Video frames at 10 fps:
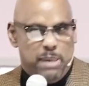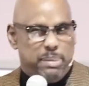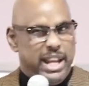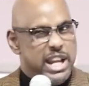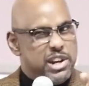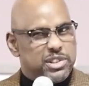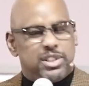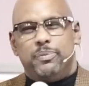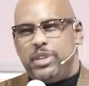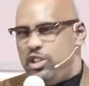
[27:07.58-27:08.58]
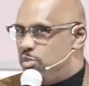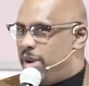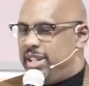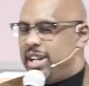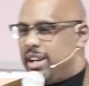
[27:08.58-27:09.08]
But here's something you
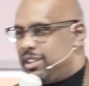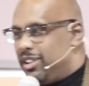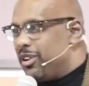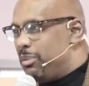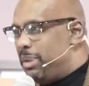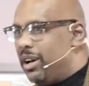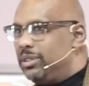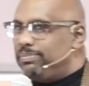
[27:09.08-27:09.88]
might not have thought about.